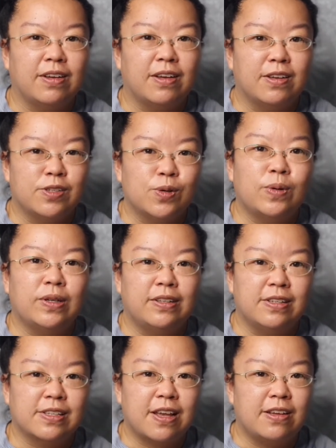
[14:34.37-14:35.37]
So in
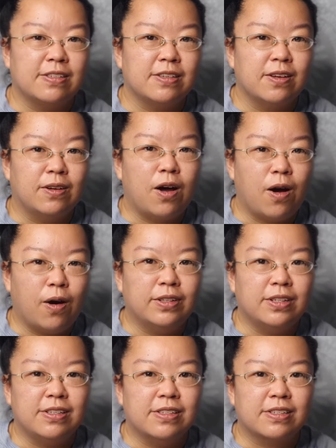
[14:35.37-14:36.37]
this case, all
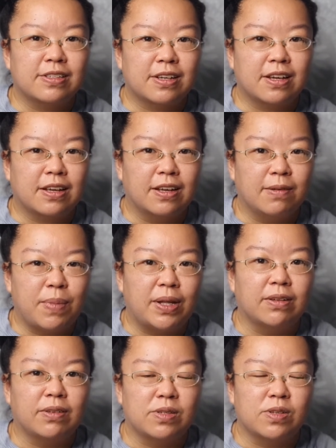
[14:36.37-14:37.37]
these
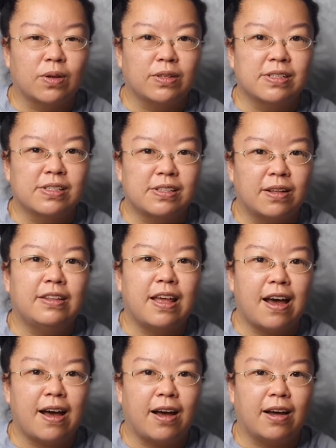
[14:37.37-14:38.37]
mental disorders that
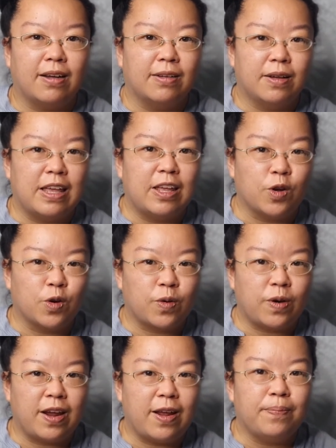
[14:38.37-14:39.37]
are in
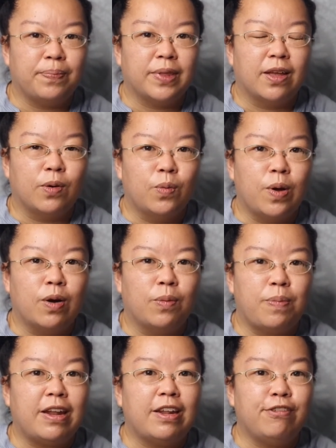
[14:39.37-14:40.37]
grey will
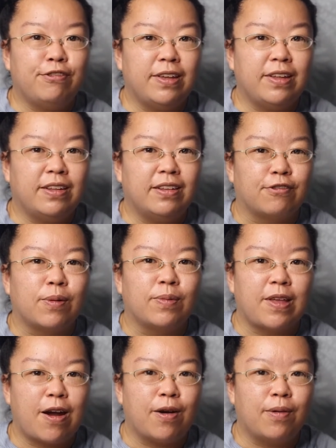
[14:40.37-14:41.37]
benefit from
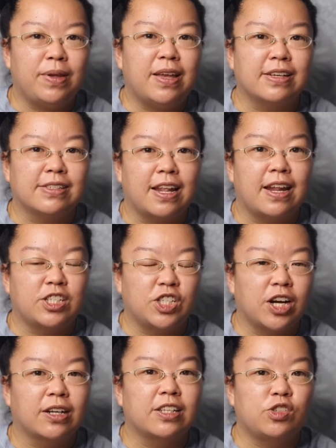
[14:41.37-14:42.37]
therapy as an
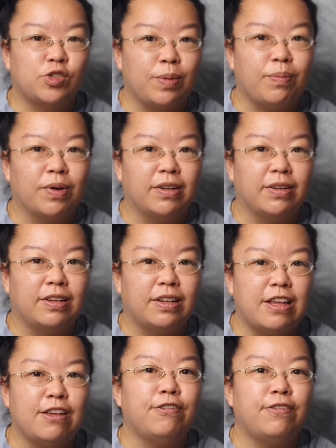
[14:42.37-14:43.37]
adjunct treatment
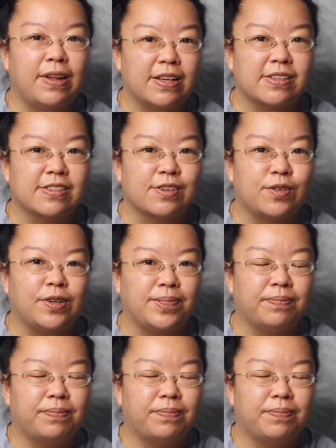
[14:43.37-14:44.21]
if necessary.